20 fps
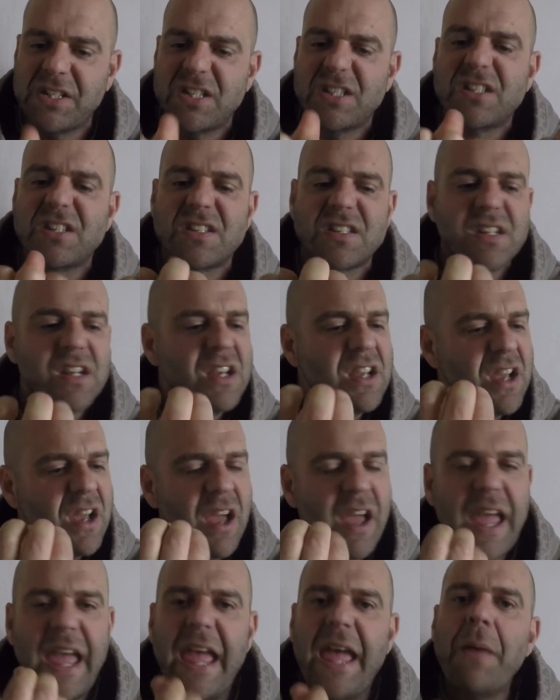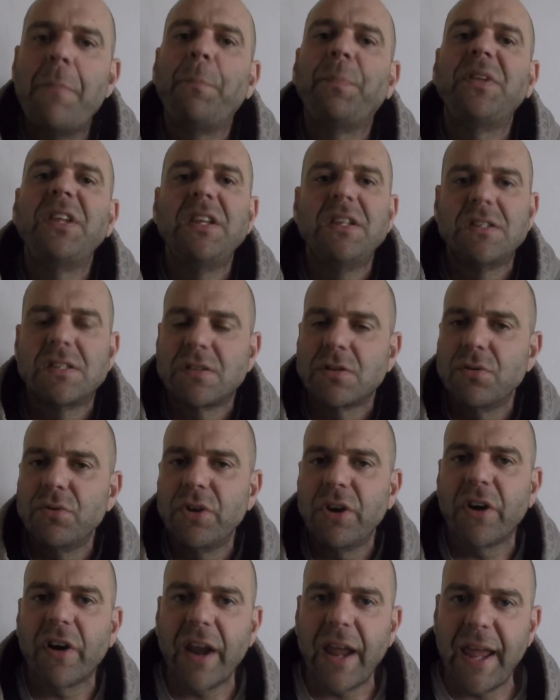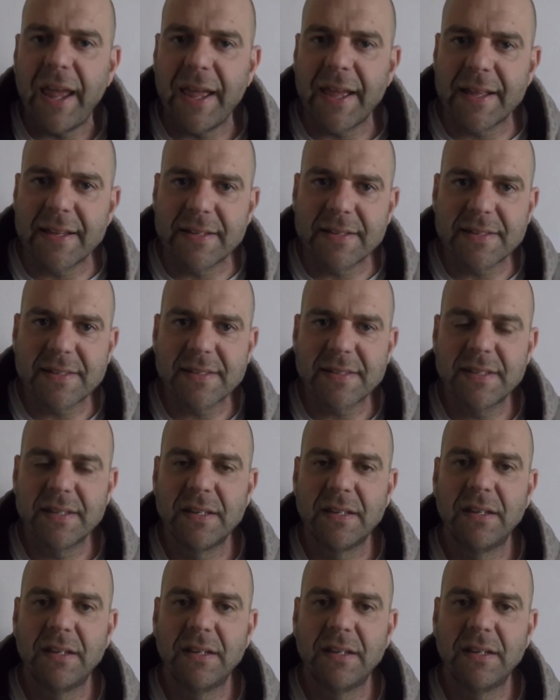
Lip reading: It just empties through your hands.